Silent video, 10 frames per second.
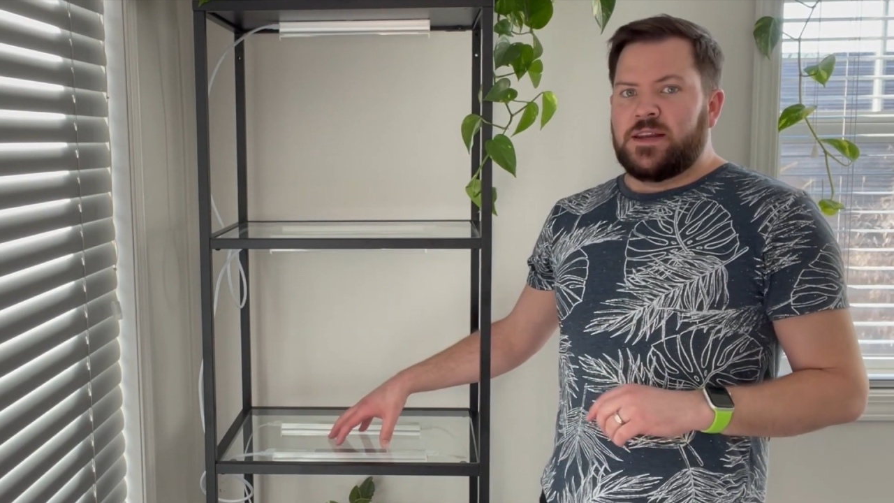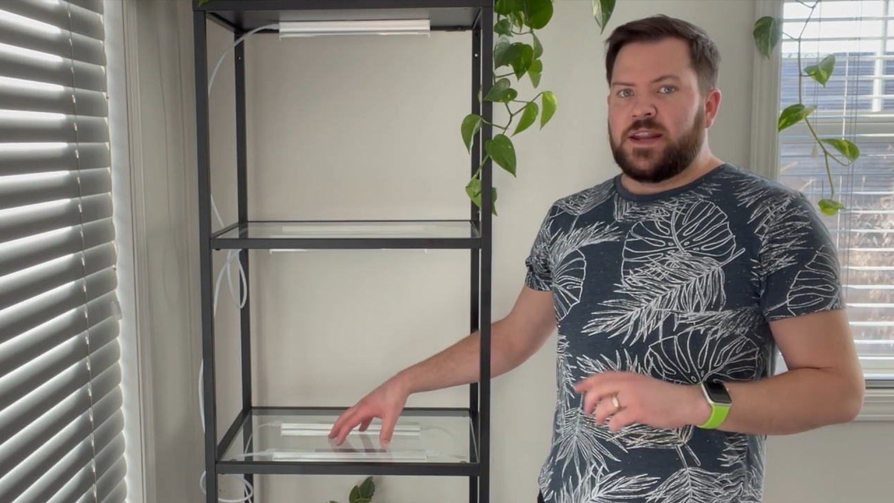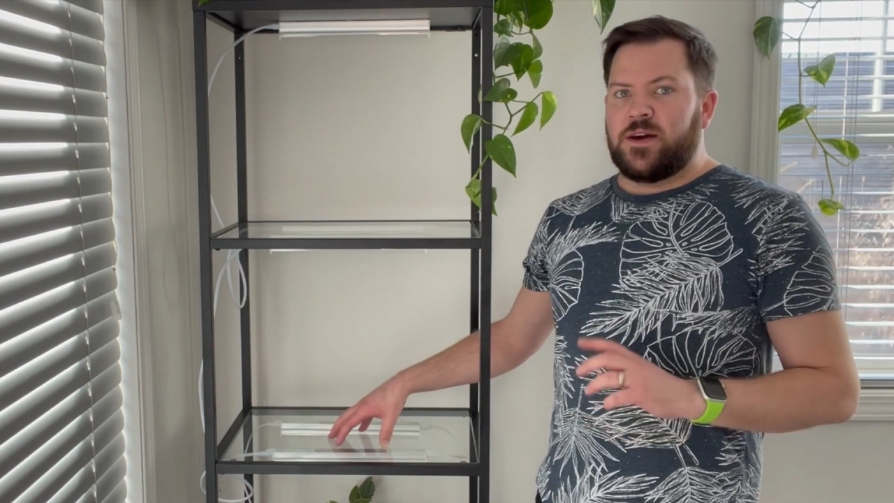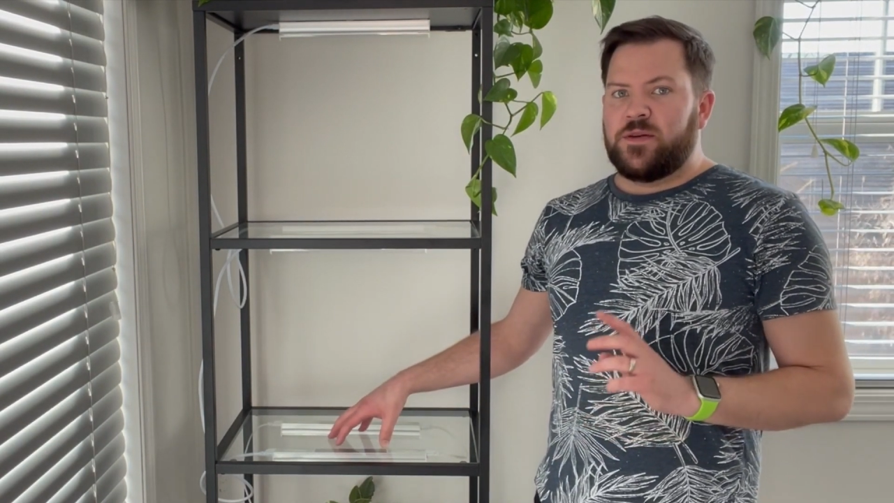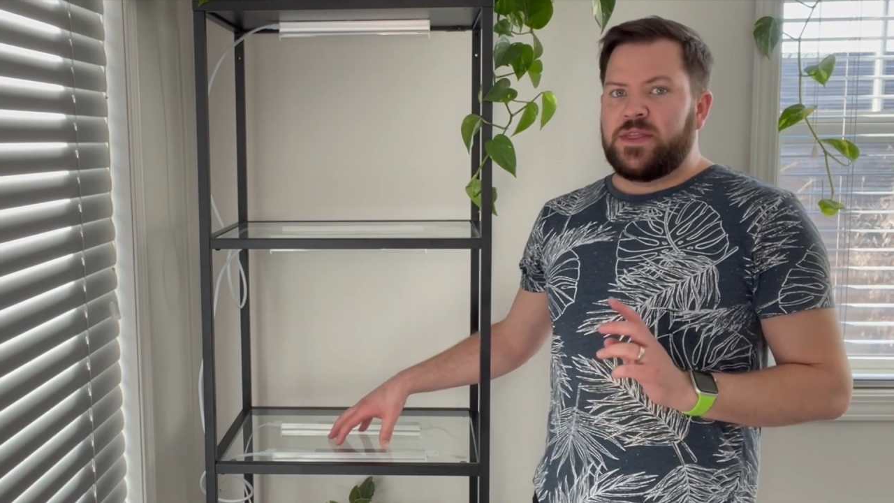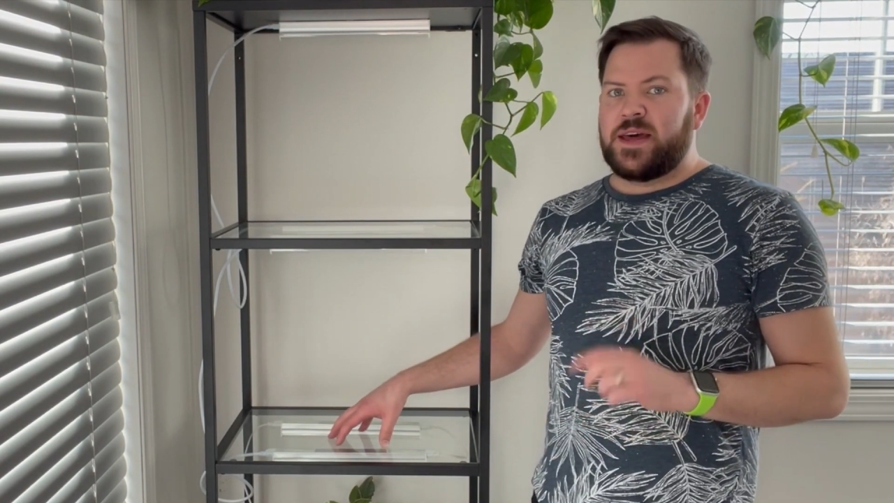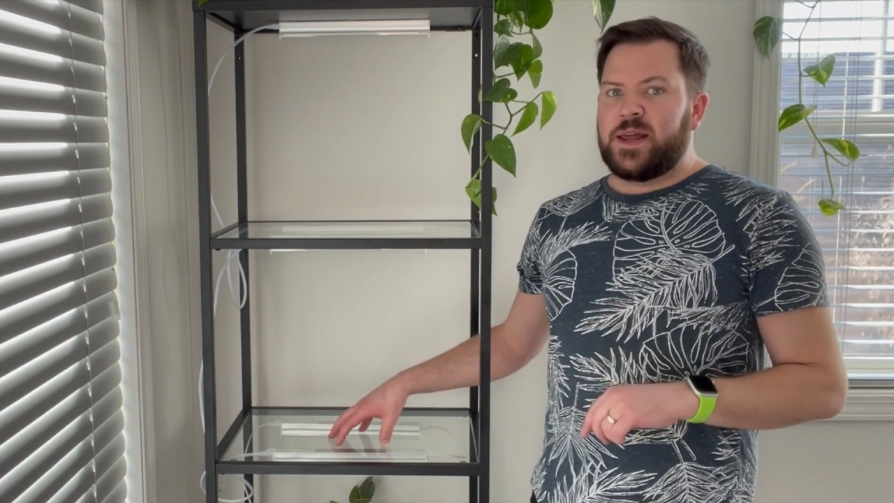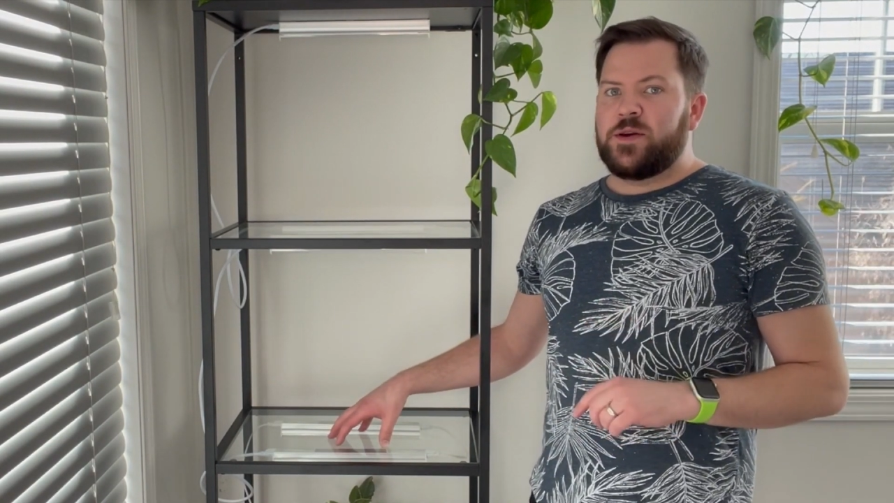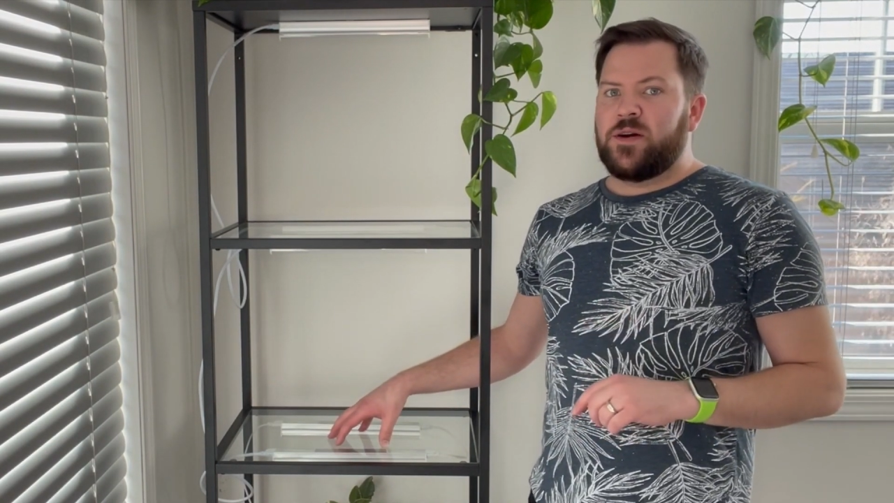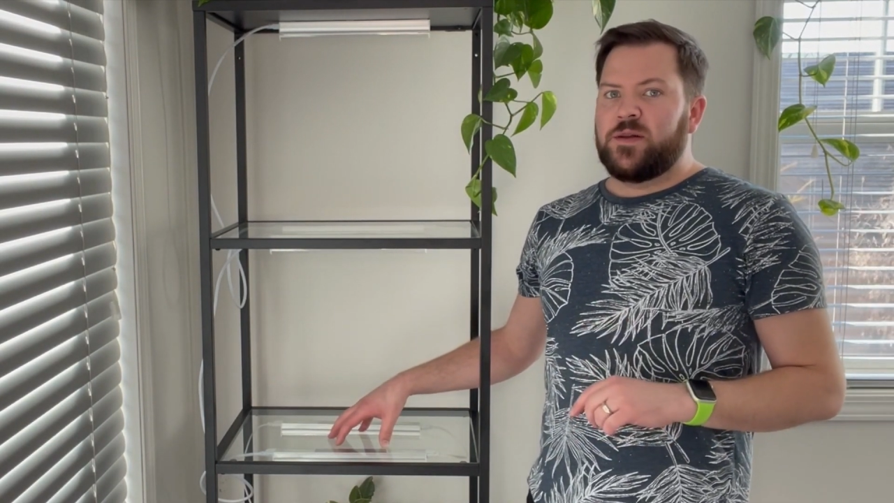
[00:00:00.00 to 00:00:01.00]
Now that
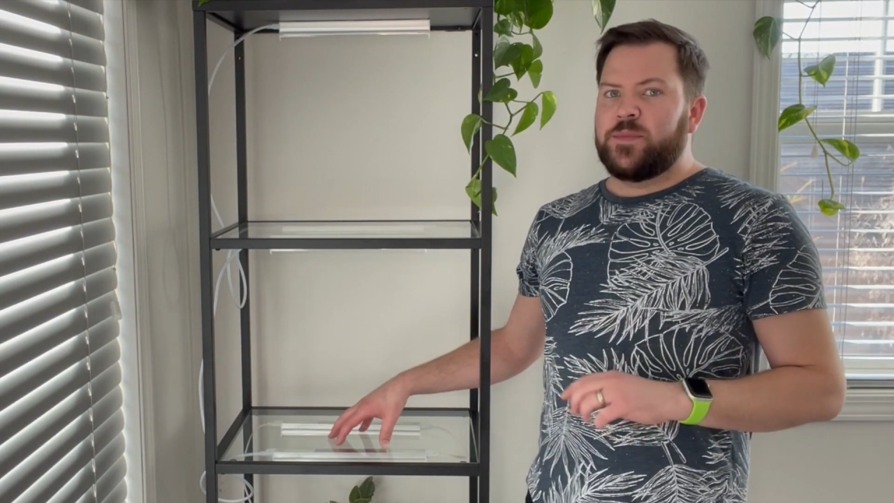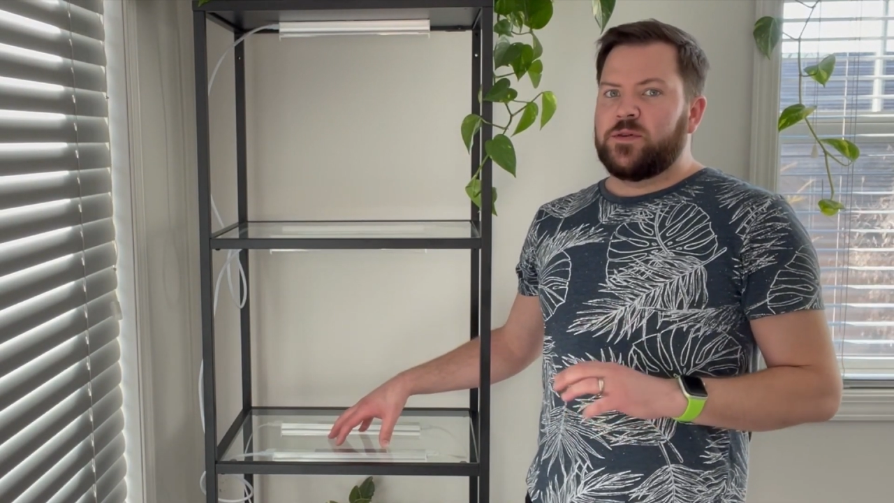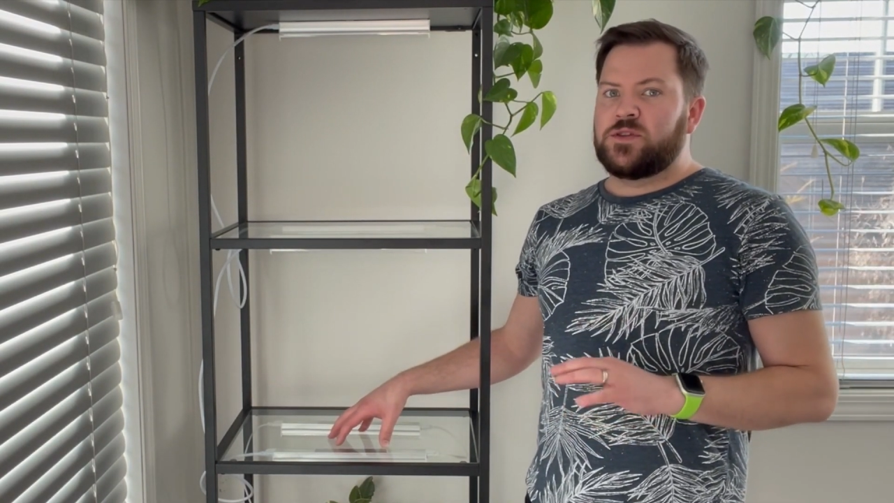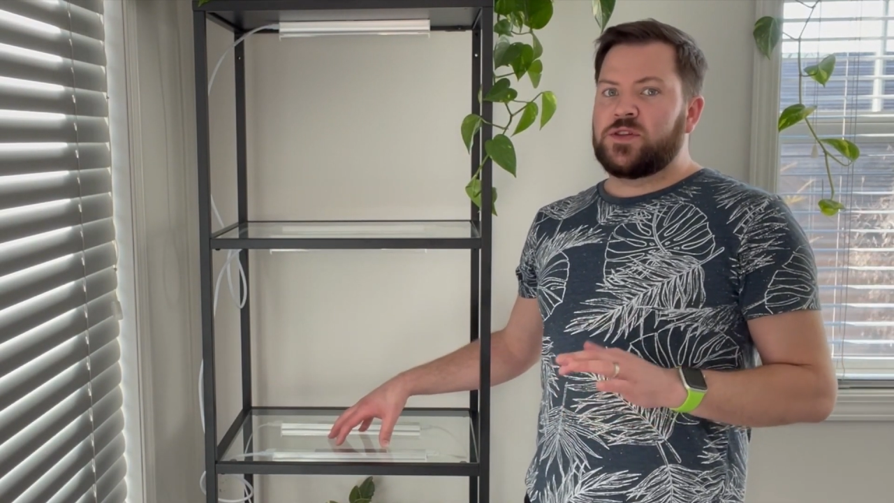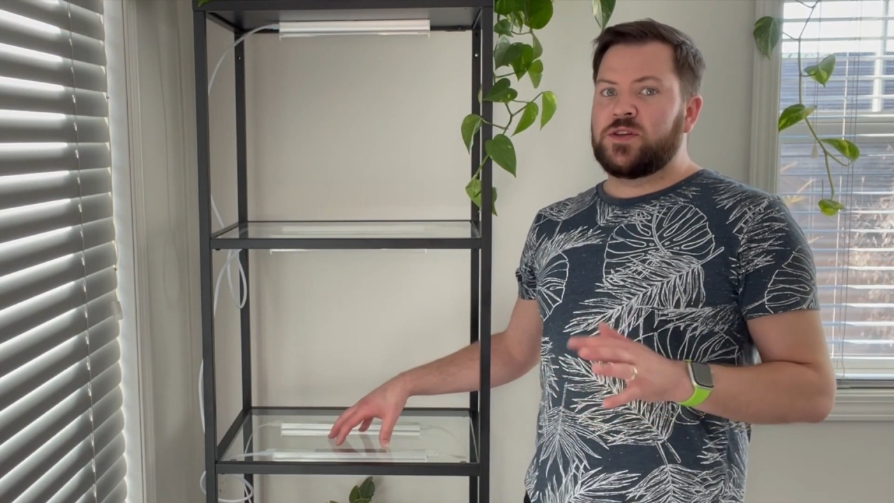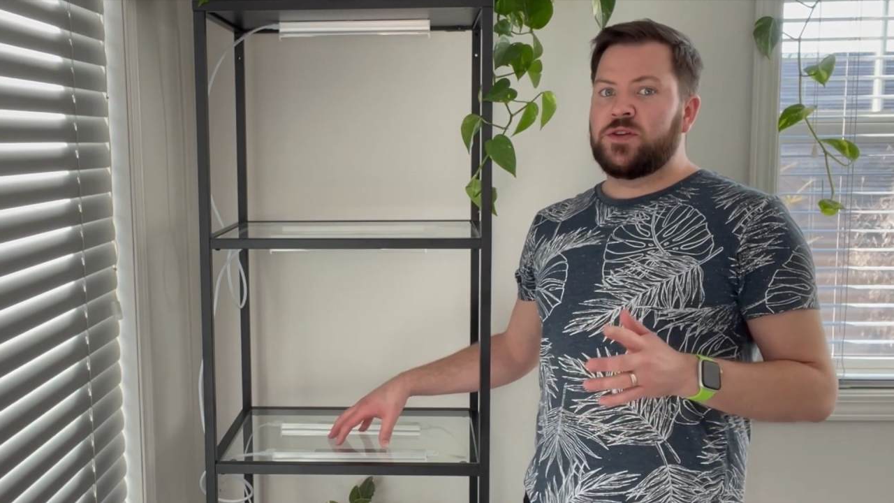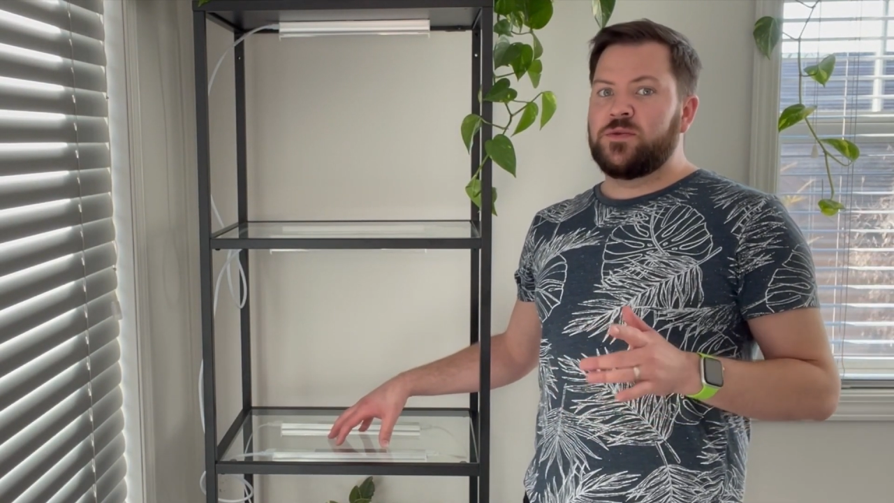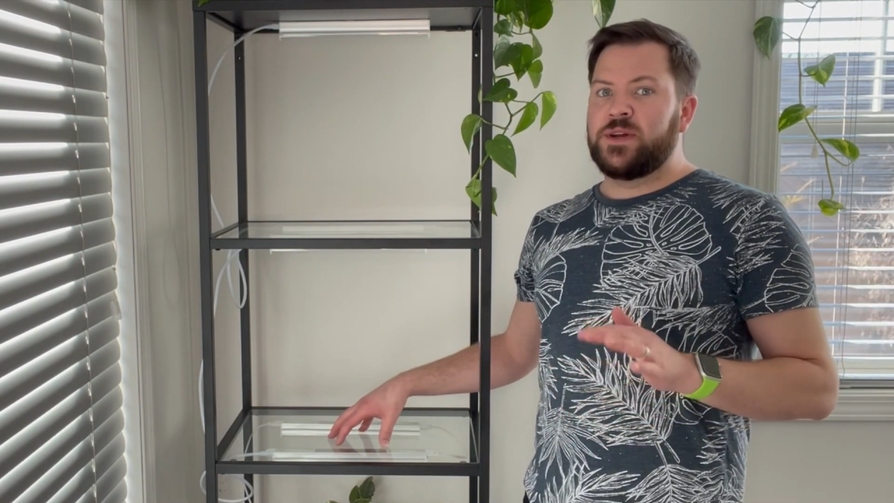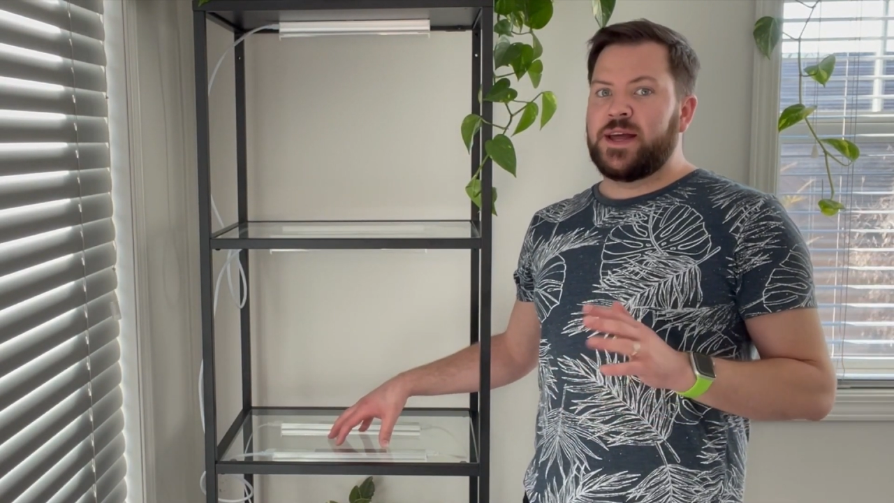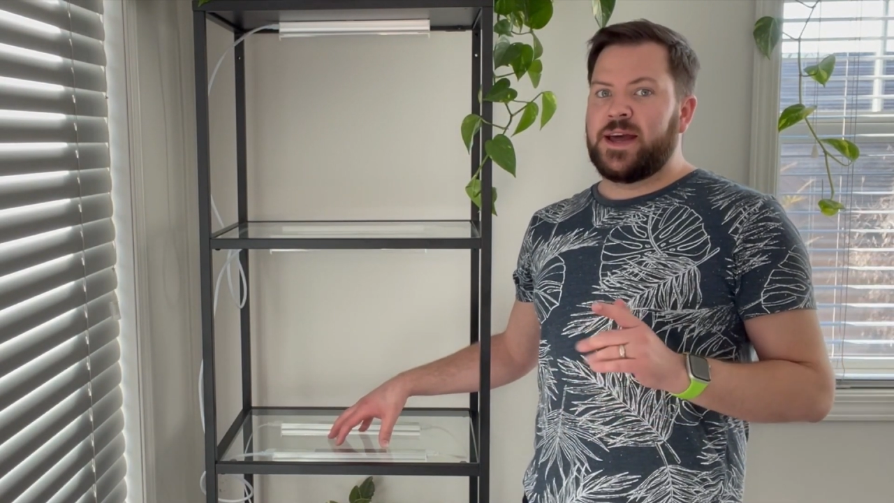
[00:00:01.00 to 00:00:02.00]
I got about
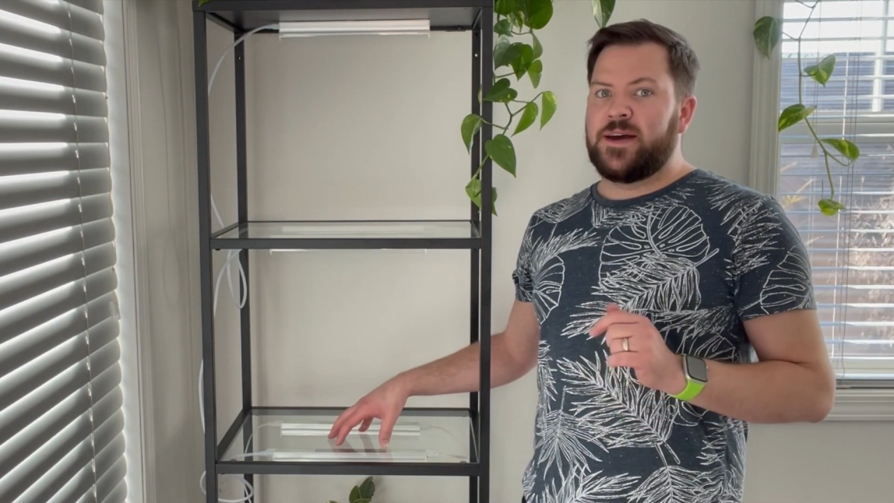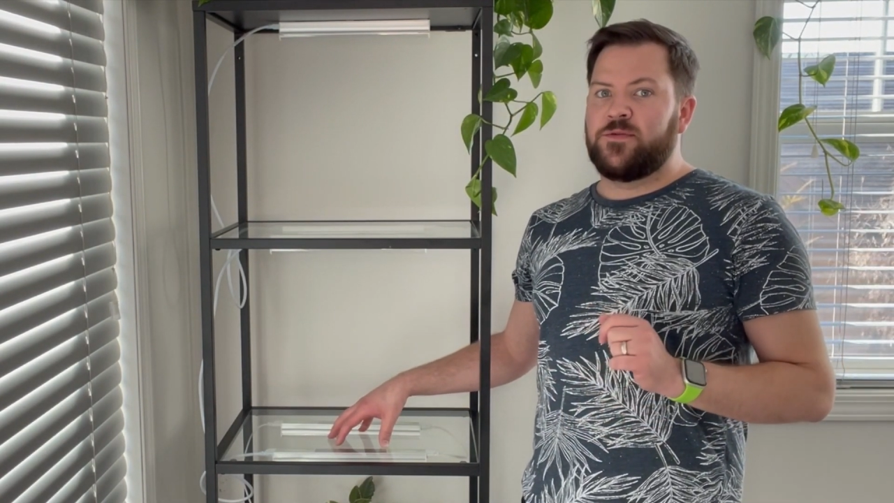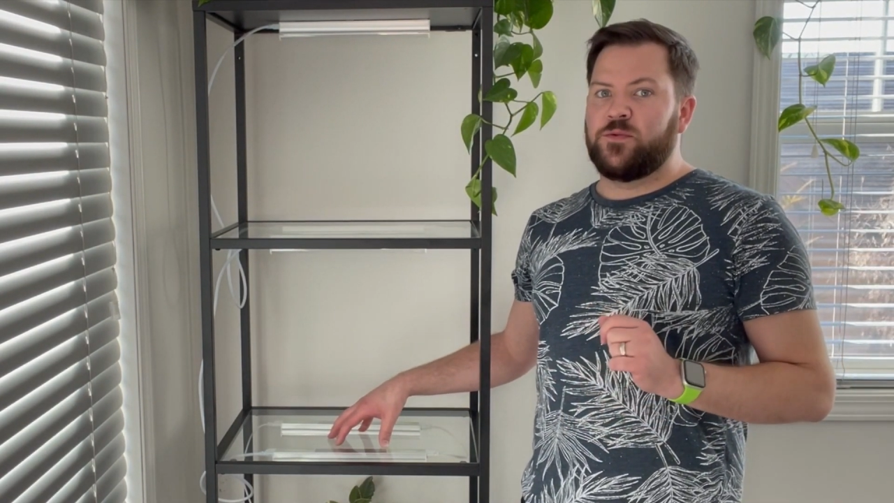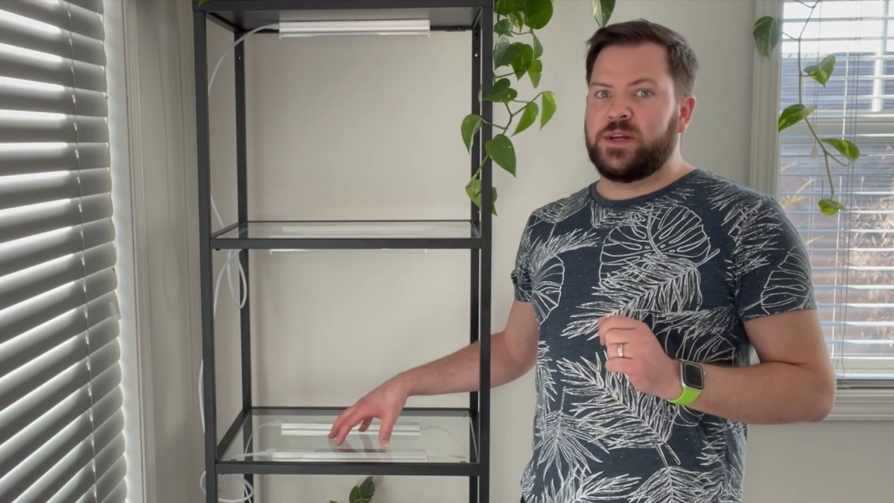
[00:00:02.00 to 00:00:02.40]
2.5